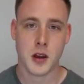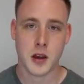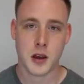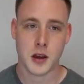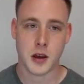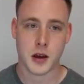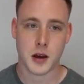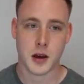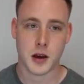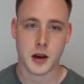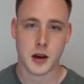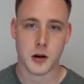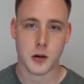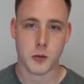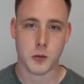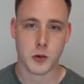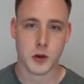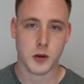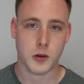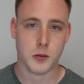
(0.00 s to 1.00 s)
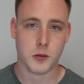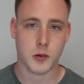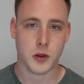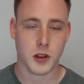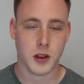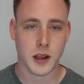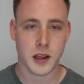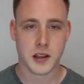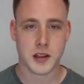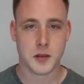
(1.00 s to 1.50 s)
uh, we would
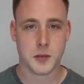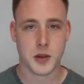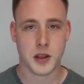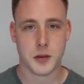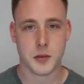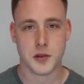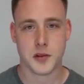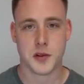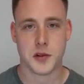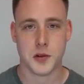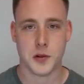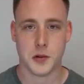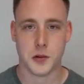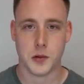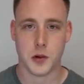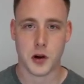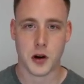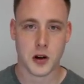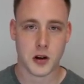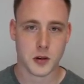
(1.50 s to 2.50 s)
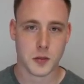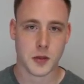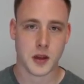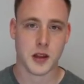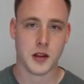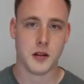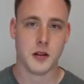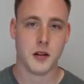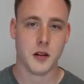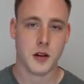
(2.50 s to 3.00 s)
like to be able to
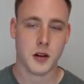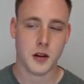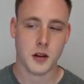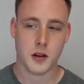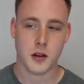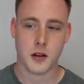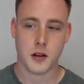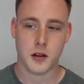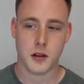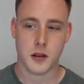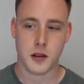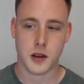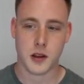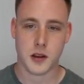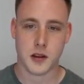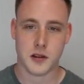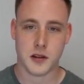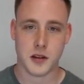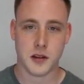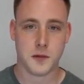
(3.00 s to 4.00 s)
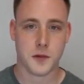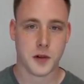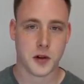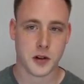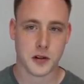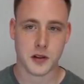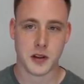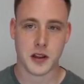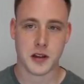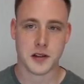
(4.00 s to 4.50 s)
augment the
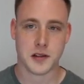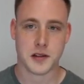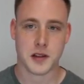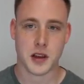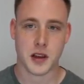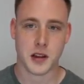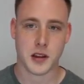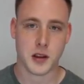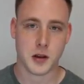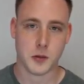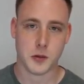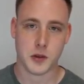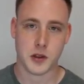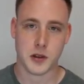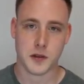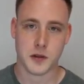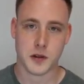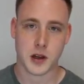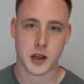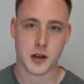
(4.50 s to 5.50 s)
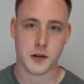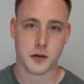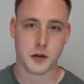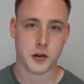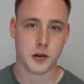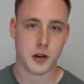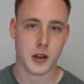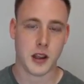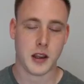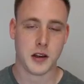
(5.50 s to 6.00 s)
default data set that we've kind of
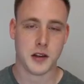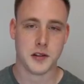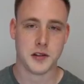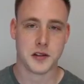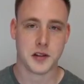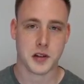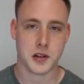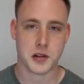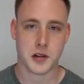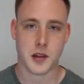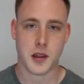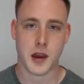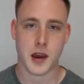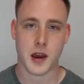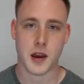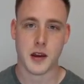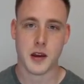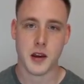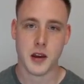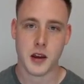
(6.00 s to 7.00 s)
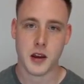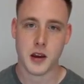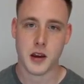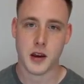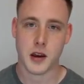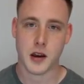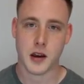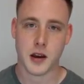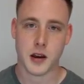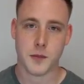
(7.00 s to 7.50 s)
created such that
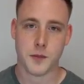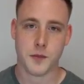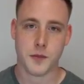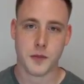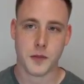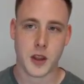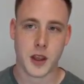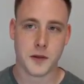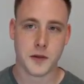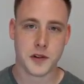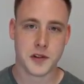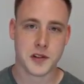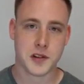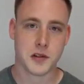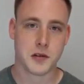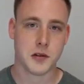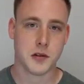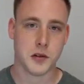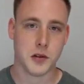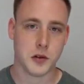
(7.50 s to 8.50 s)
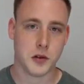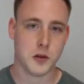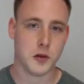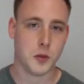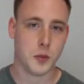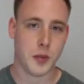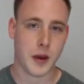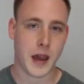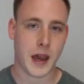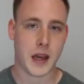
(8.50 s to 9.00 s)
um, every single new
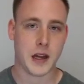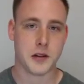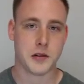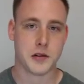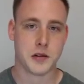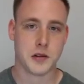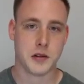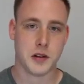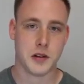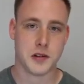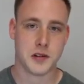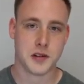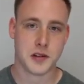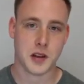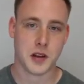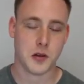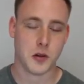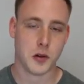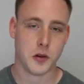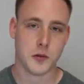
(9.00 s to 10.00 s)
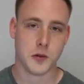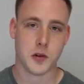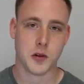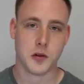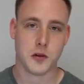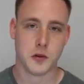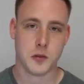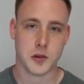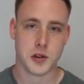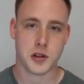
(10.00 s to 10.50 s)
batch that is sent over
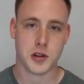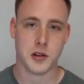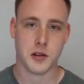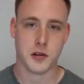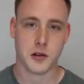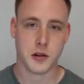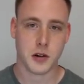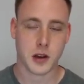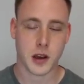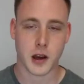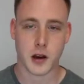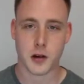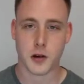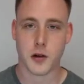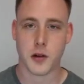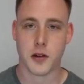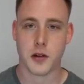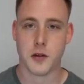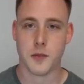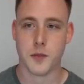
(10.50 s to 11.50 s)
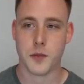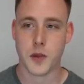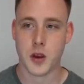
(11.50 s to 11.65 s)
to a machine learning algorithm,